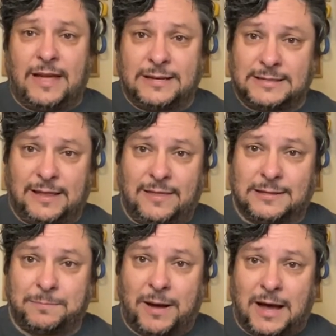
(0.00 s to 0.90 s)
that is in
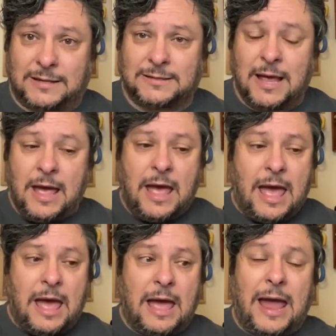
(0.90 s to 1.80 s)
this box
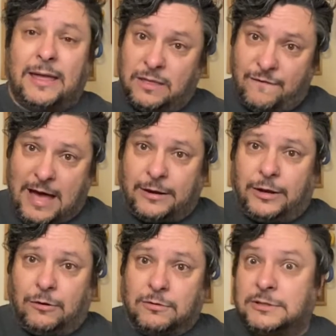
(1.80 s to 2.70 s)
and the value.